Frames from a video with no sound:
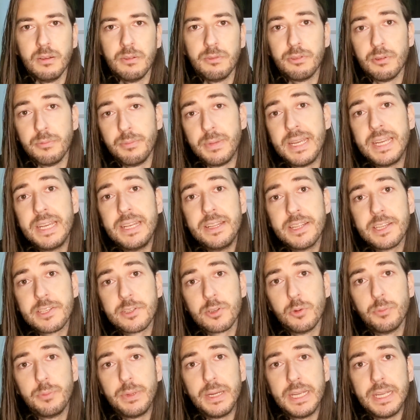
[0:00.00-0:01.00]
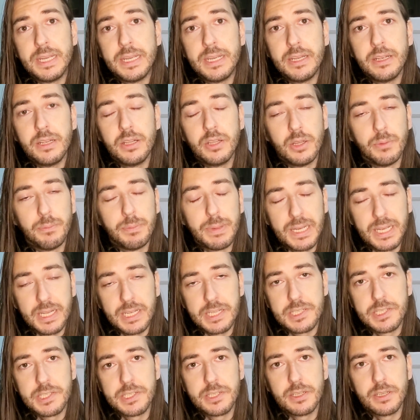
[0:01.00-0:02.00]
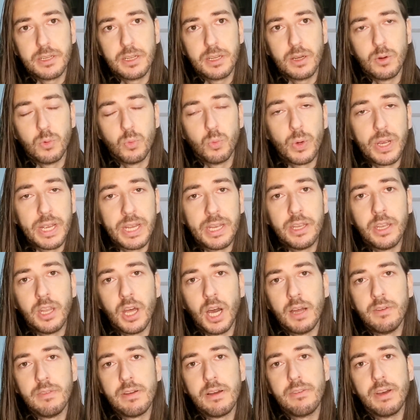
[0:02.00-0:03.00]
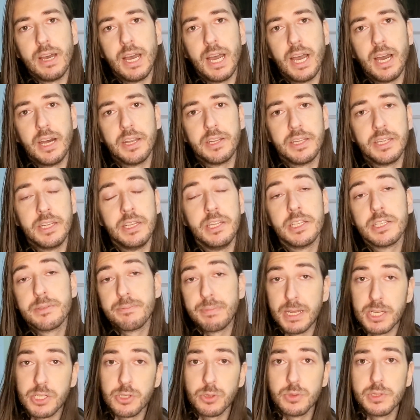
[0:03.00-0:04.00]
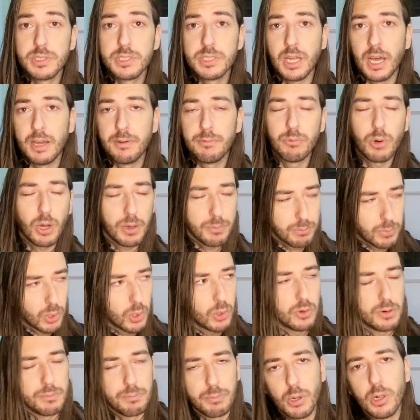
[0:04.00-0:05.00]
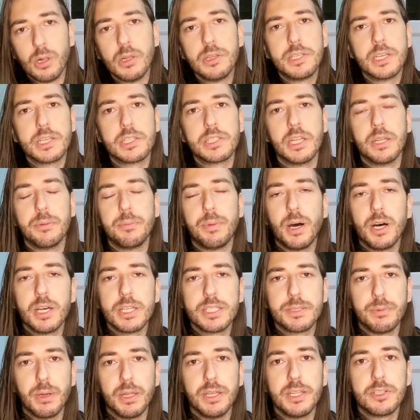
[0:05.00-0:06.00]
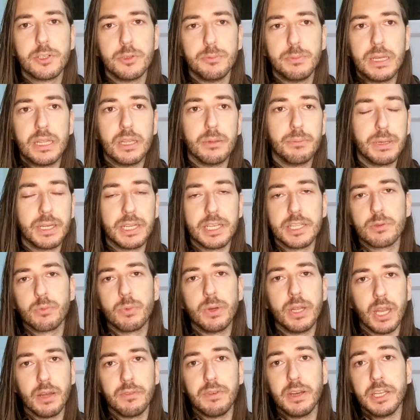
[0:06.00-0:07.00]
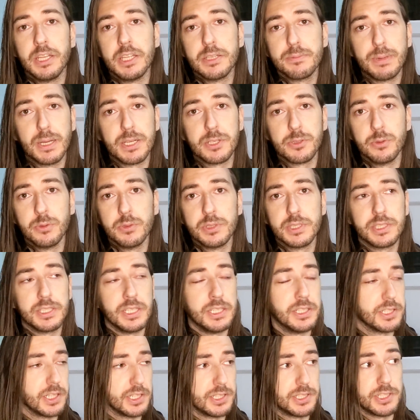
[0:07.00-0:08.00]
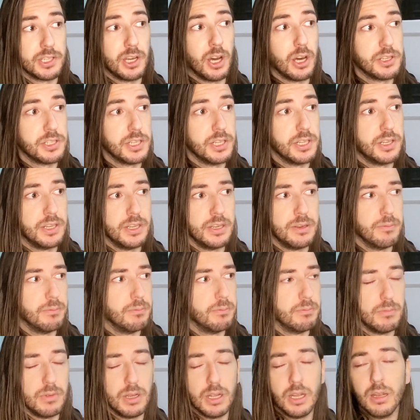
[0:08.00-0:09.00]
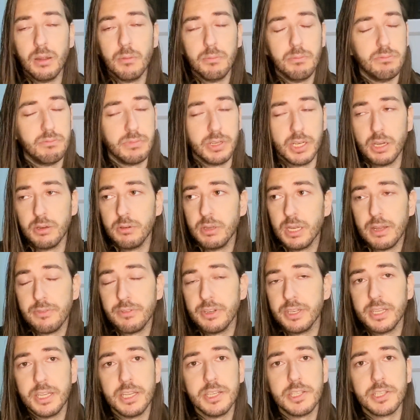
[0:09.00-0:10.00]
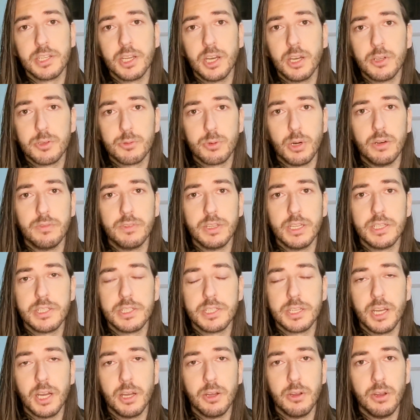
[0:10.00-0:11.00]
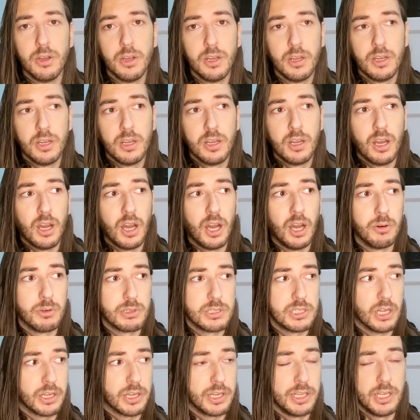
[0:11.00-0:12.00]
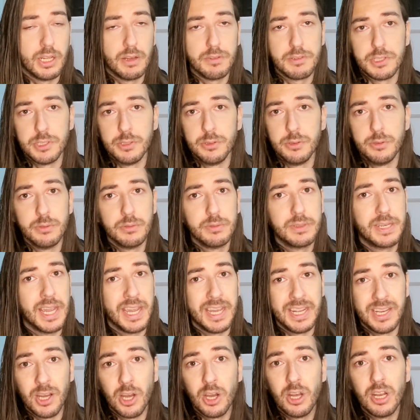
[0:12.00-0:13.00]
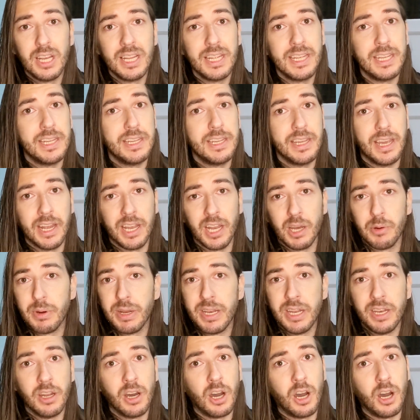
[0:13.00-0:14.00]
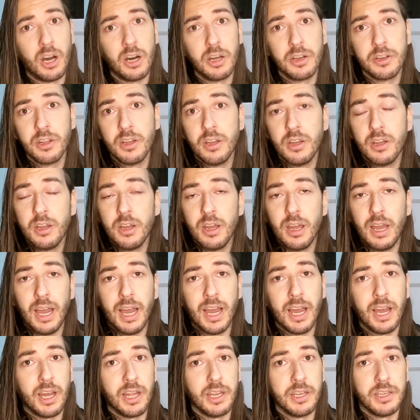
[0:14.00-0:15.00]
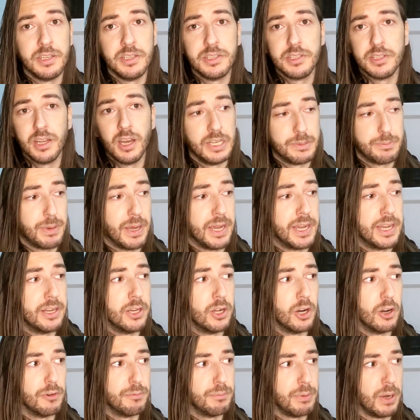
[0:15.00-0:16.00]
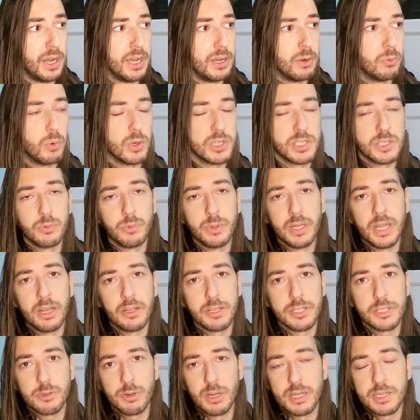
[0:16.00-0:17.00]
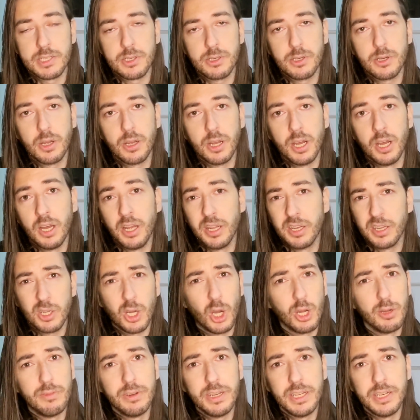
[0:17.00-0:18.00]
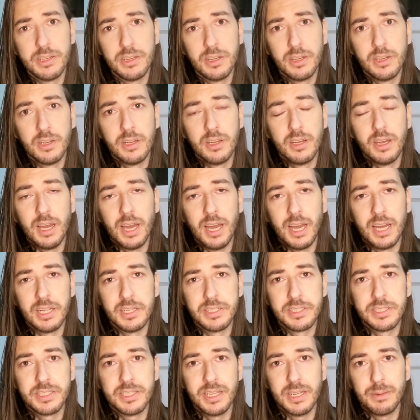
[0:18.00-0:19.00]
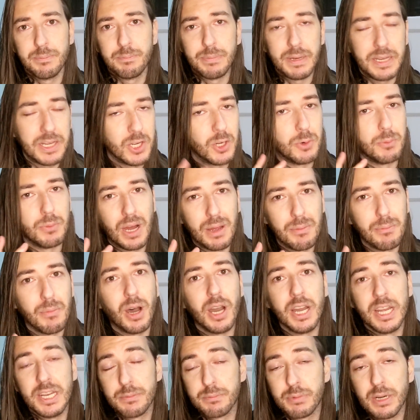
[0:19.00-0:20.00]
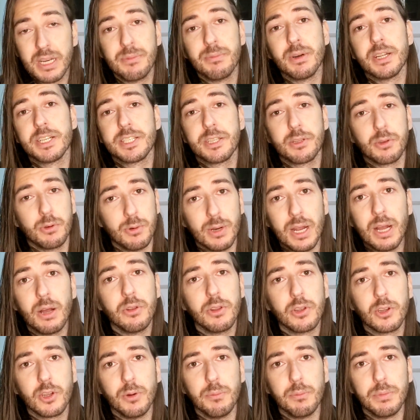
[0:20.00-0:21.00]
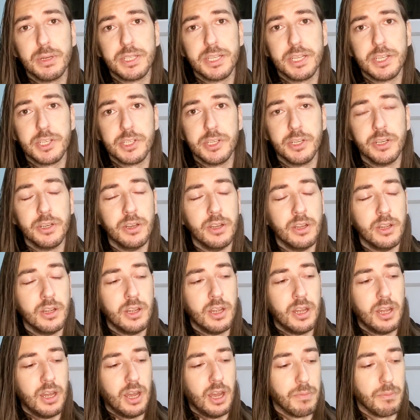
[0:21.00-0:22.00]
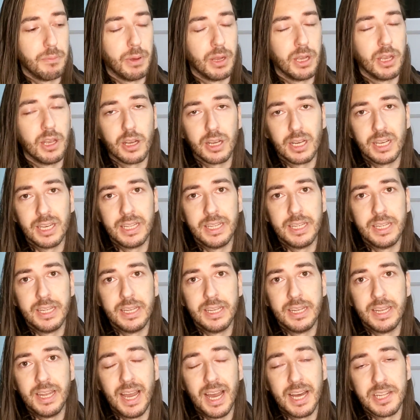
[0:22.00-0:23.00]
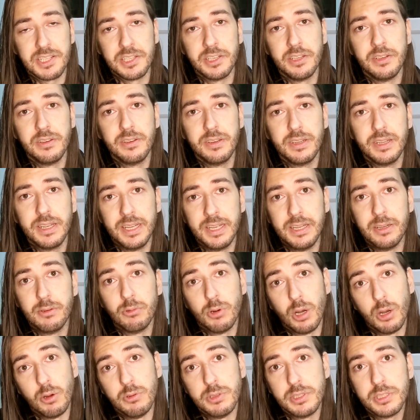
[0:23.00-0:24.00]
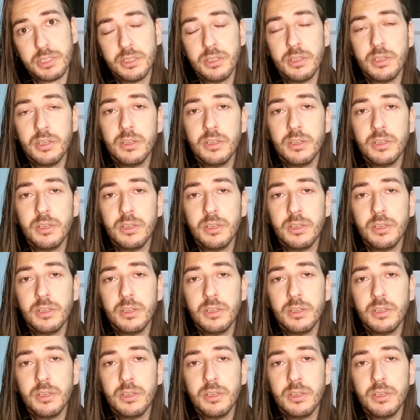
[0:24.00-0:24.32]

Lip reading: For me, this will be the biggest win I've ever had in specials. I've won more in politics in the past, but this will be the biggest win I've had in specials since I started in 11 years ago, 12 years ago. I was lucky enough to get in early, and I went in hard, and it's paying off. But it wasn't without stress. COVID has been on my mind pretty much throughout the competition, but luckily it hasn't hit Rose.